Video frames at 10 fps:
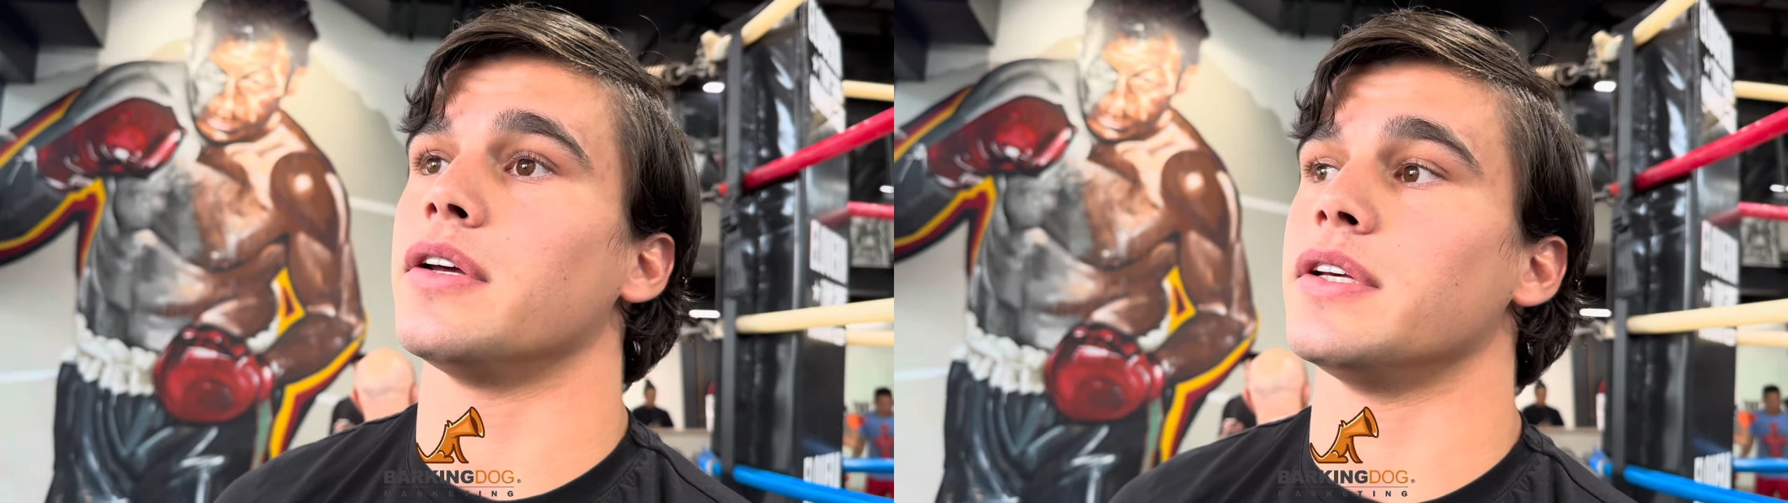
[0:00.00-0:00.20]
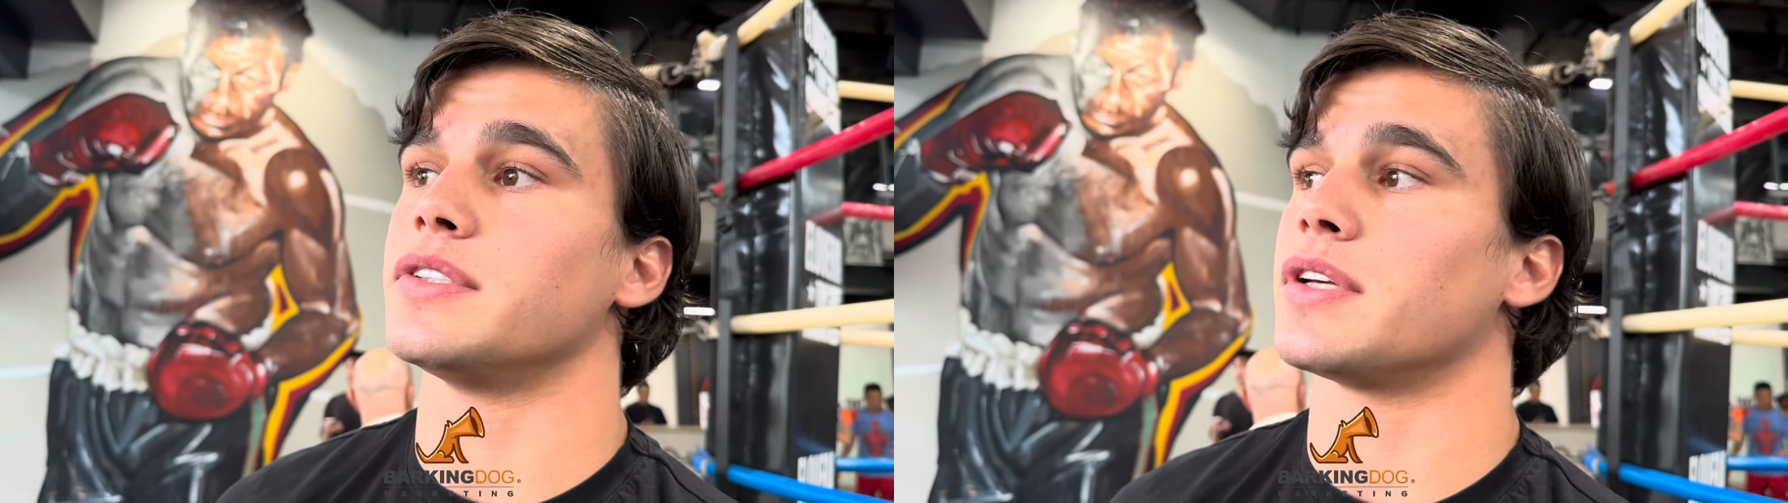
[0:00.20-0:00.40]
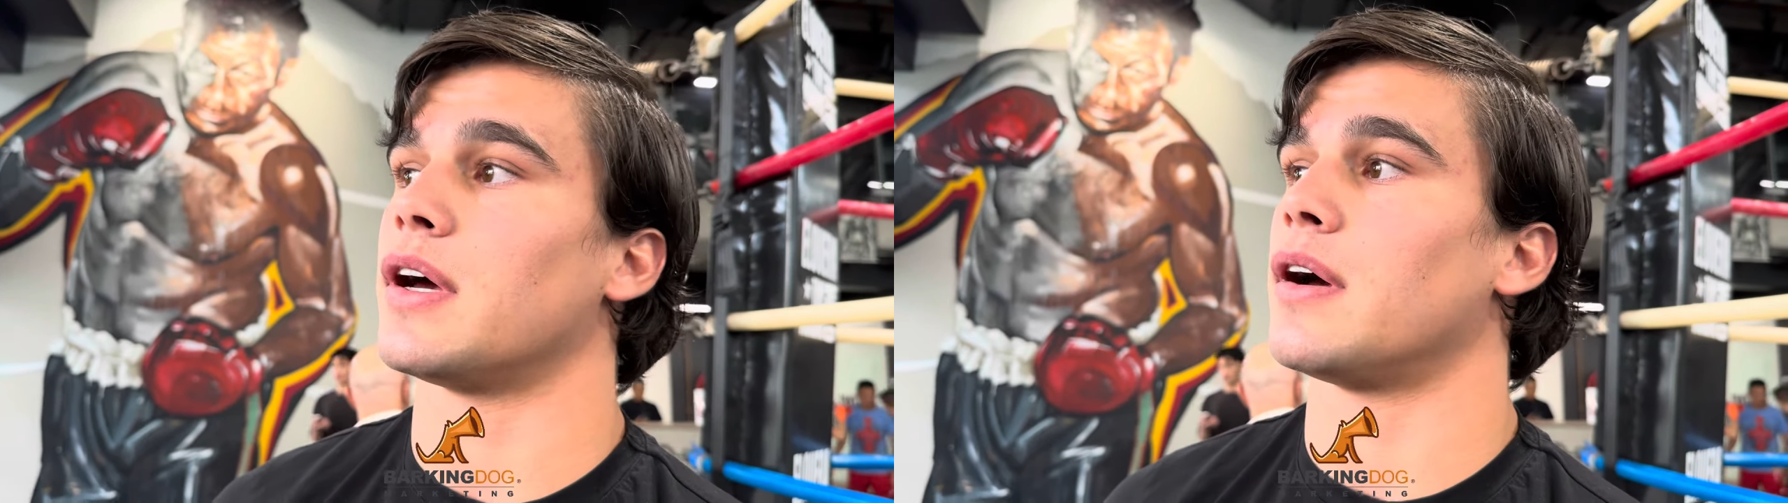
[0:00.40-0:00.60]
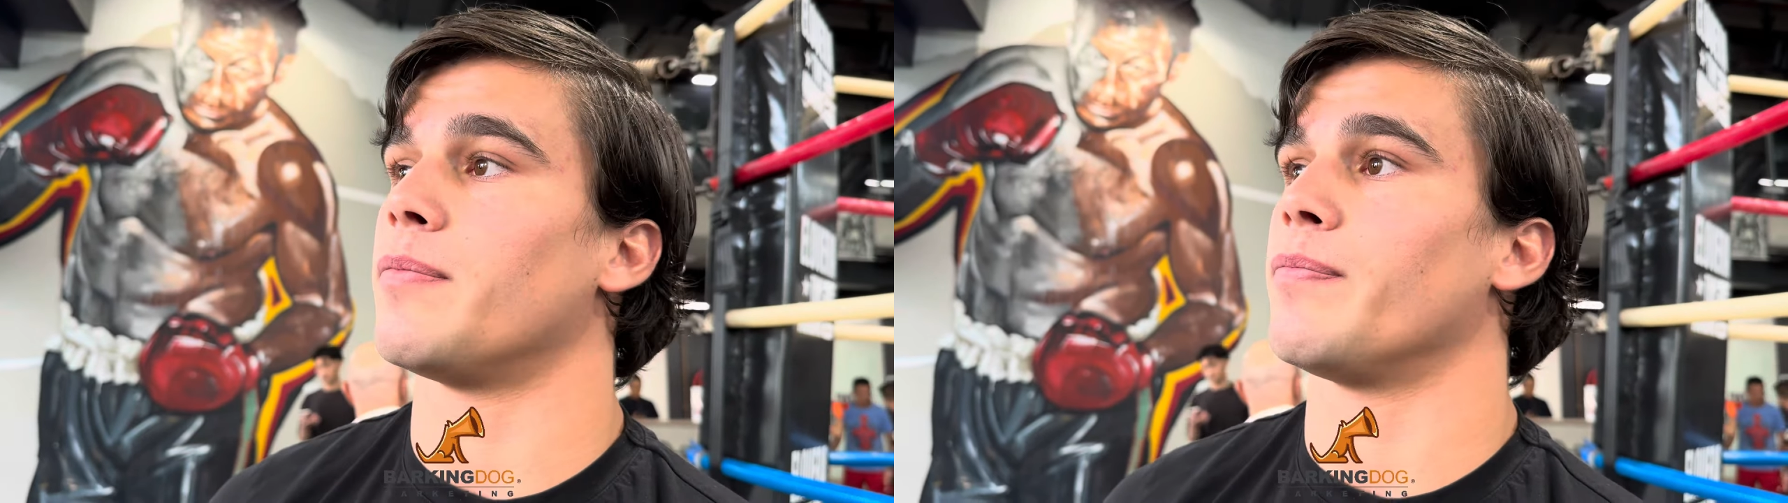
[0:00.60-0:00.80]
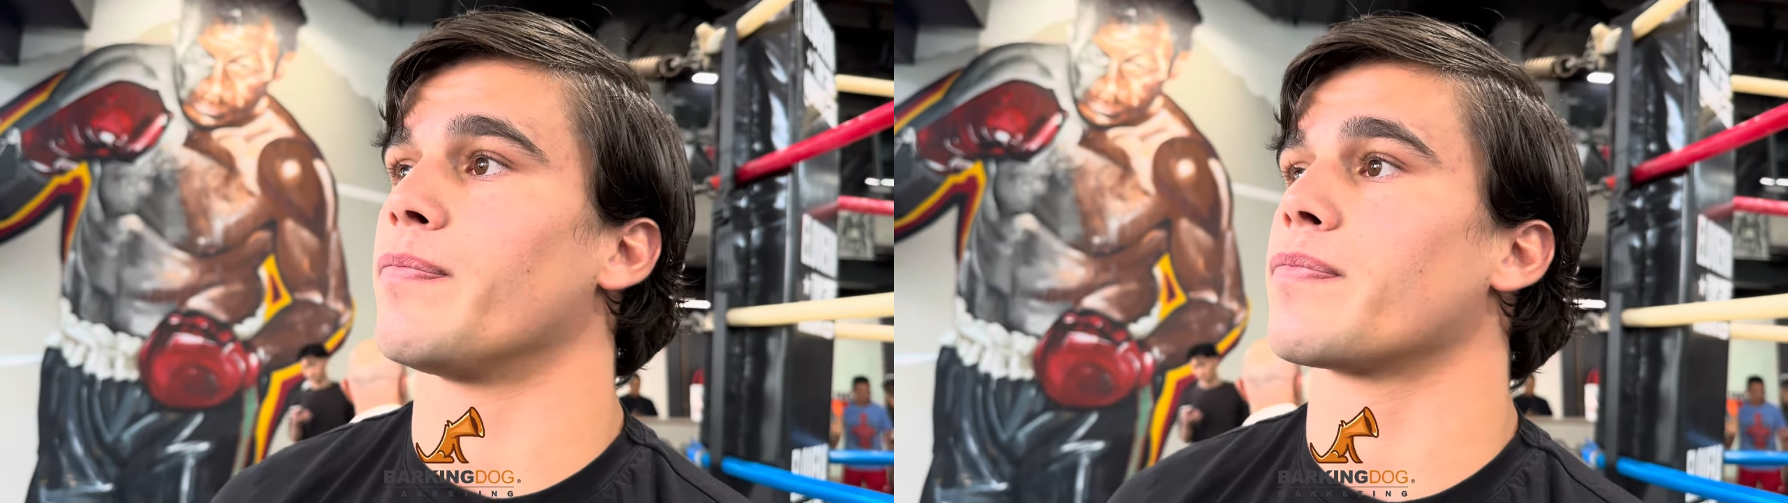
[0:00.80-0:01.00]
is
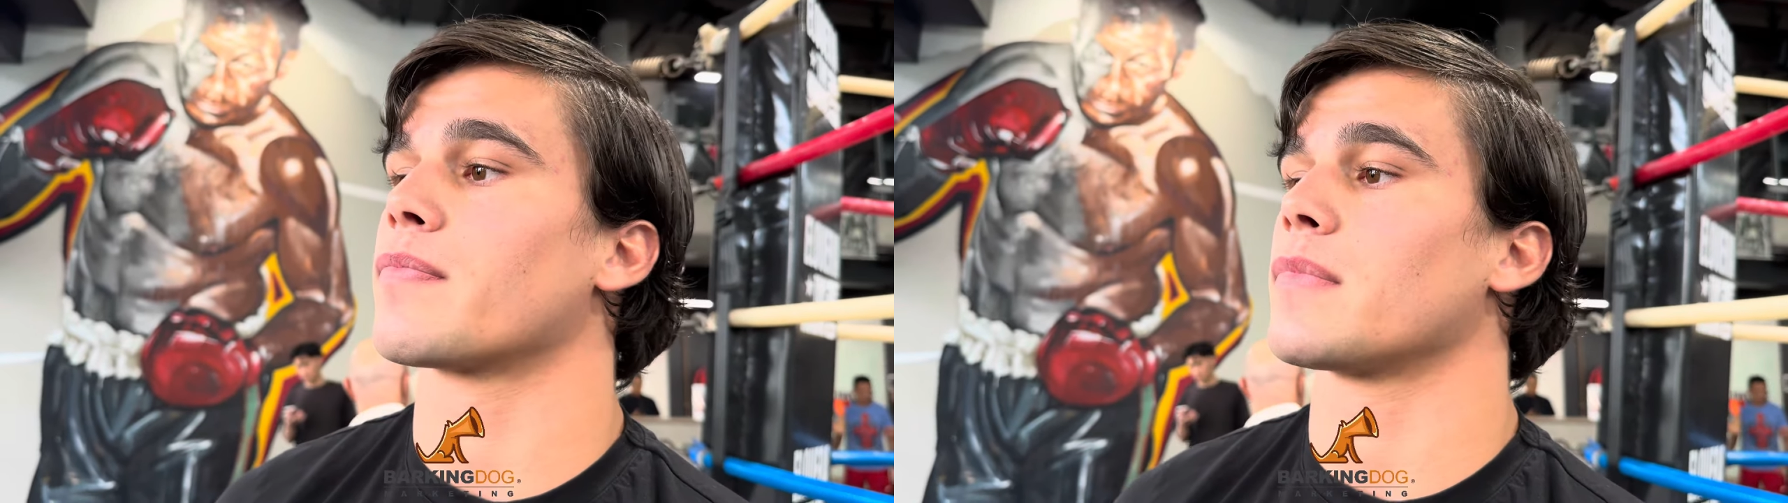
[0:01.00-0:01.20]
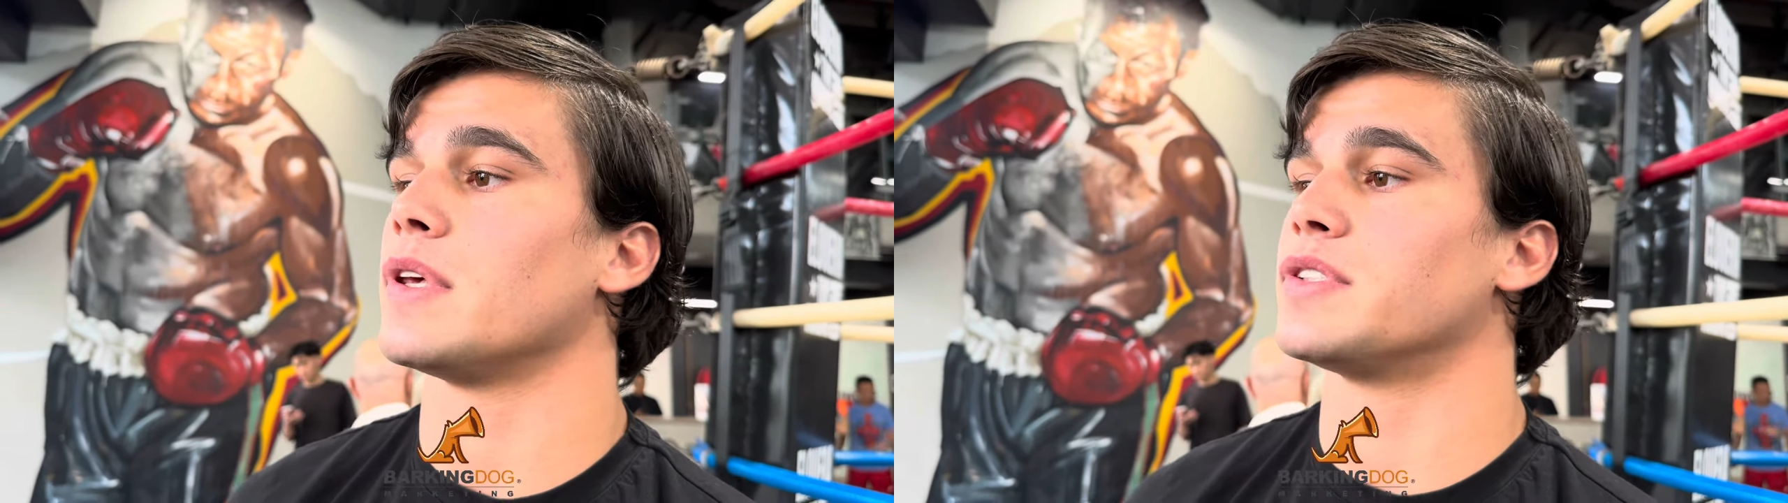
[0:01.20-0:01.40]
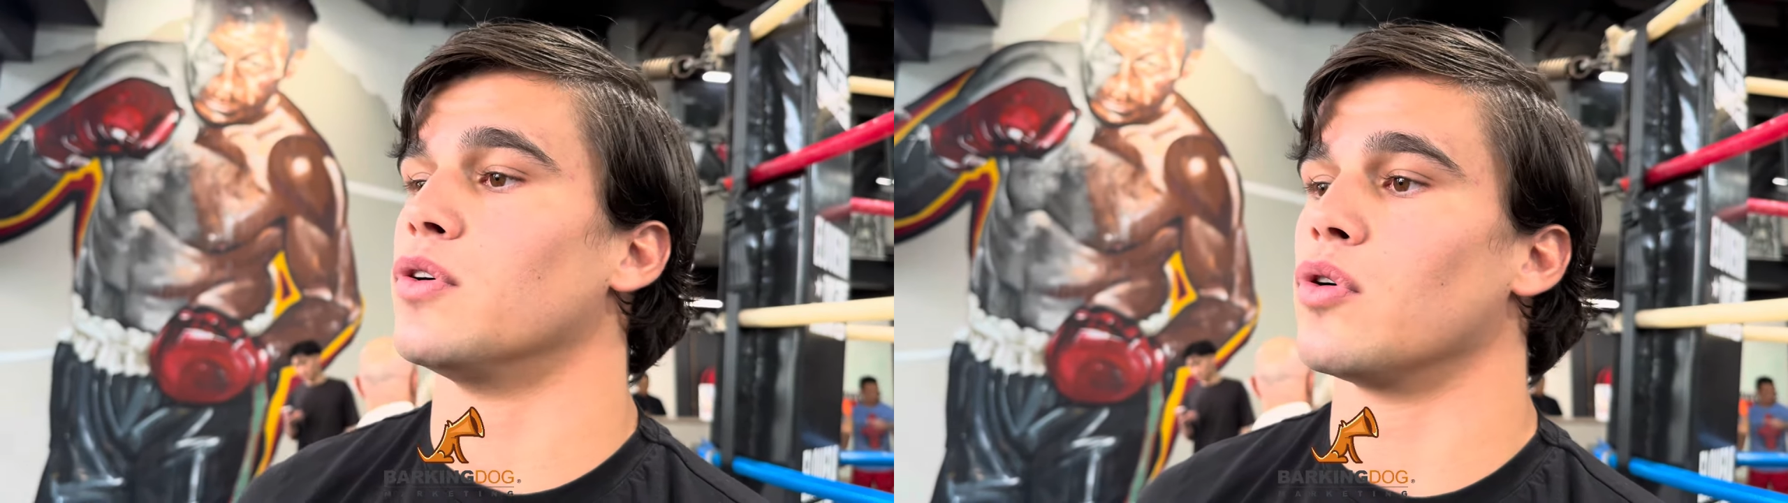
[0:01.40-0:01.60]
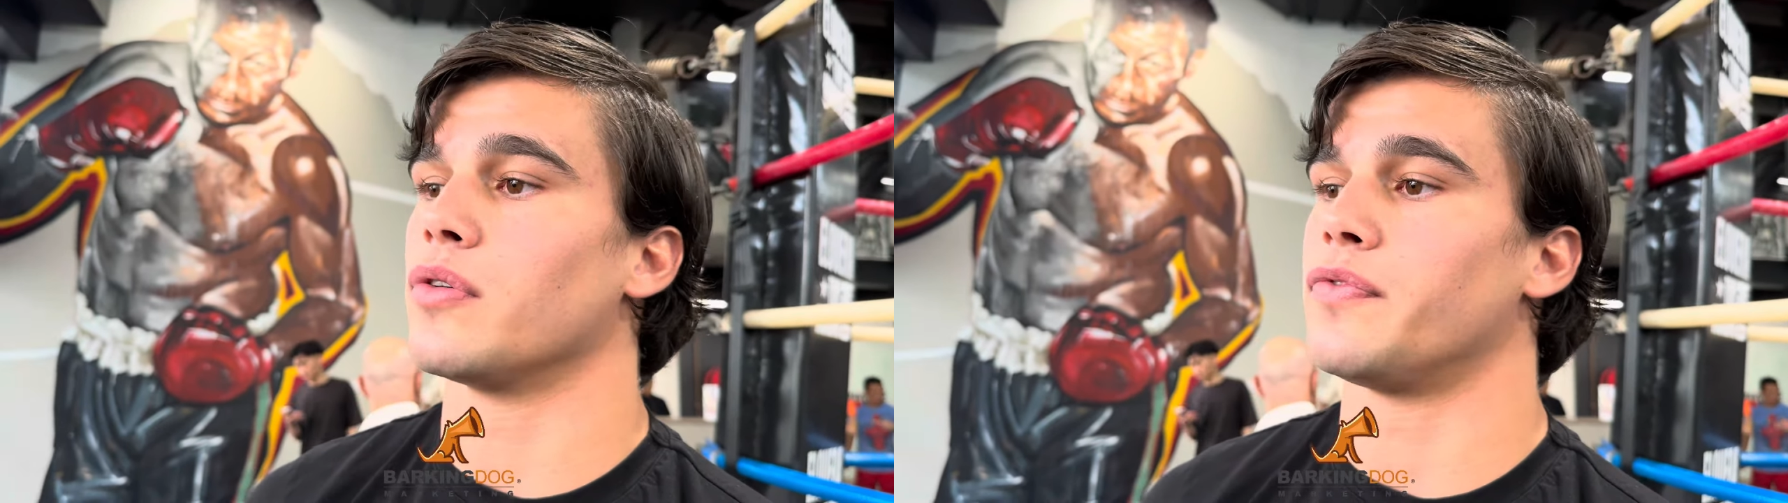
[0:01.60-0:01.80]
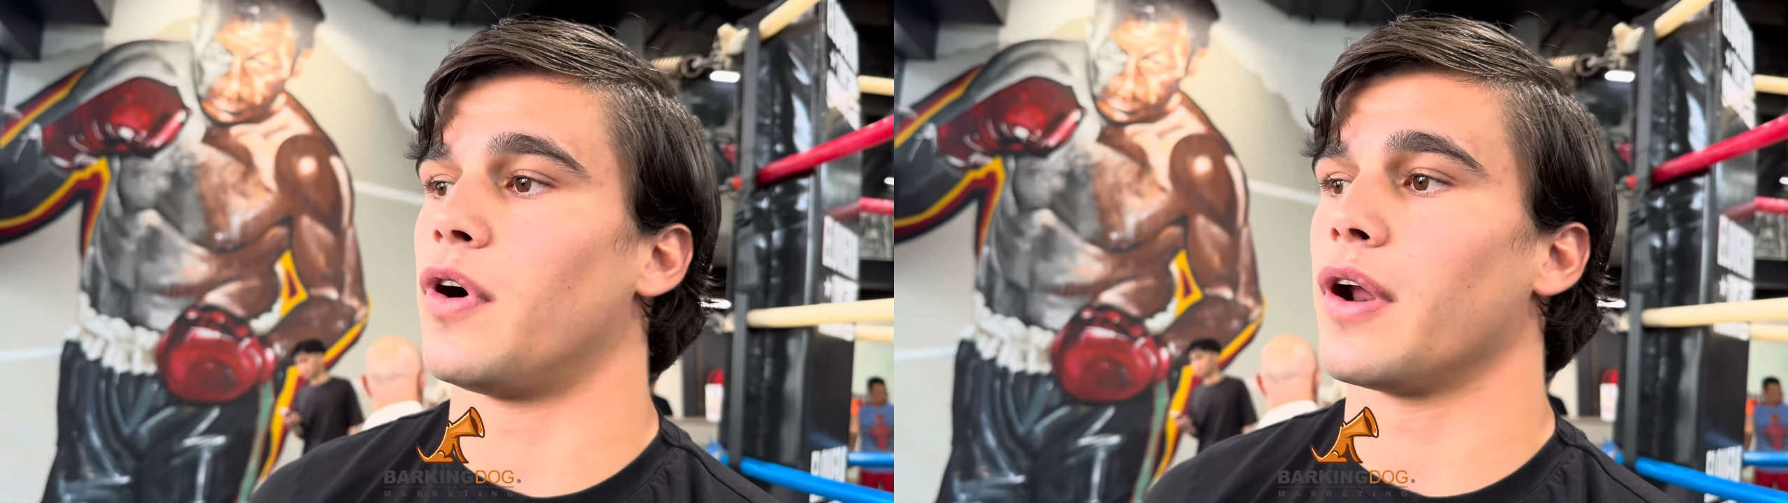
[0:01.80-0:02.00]
um, he's an
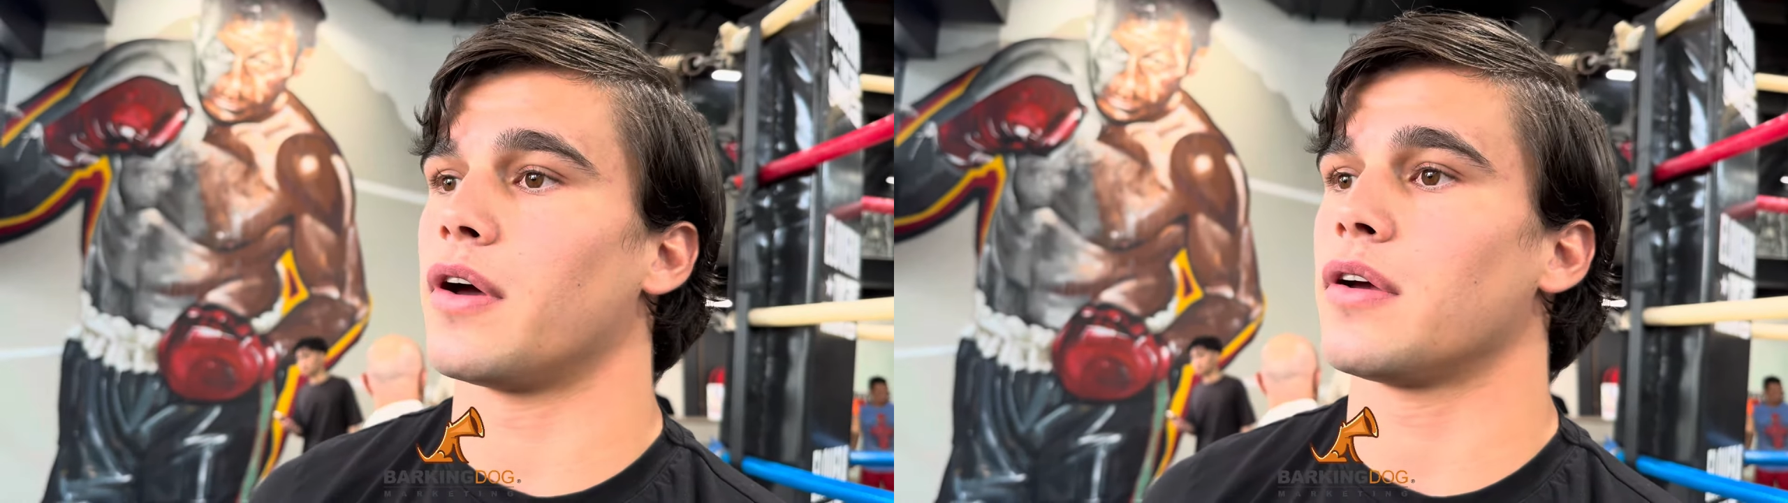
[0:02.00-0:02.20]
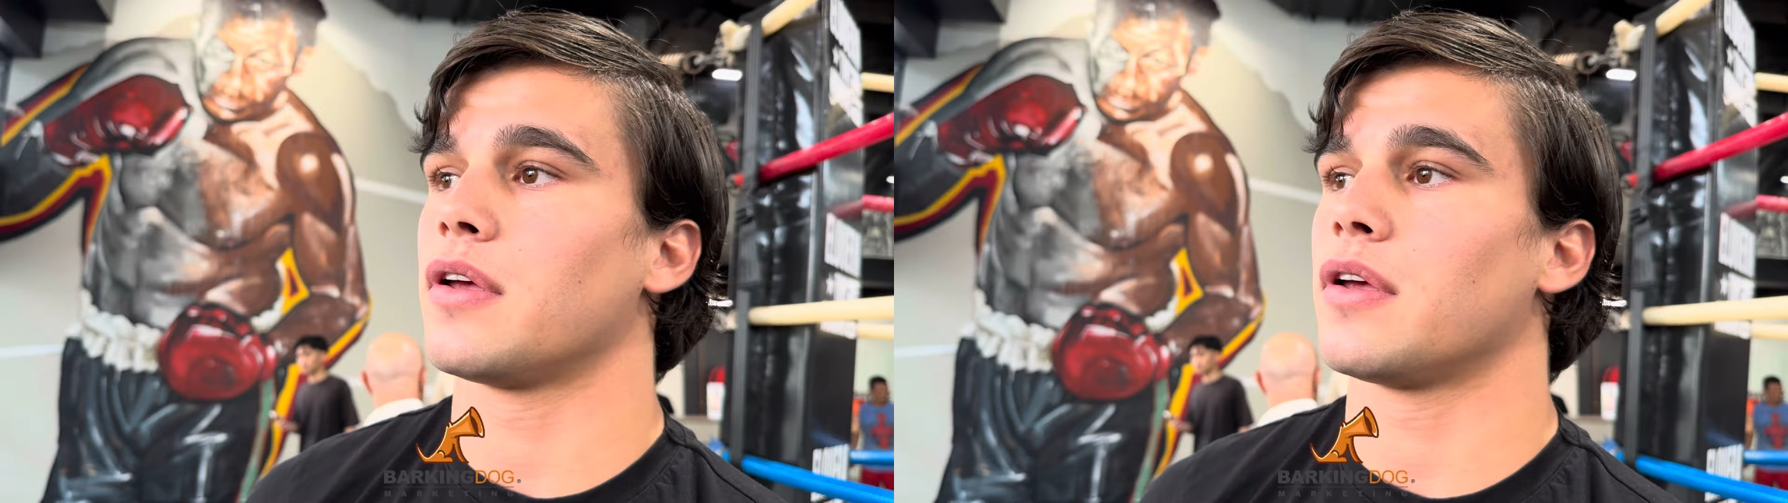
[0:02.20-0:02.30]
awkward fighter,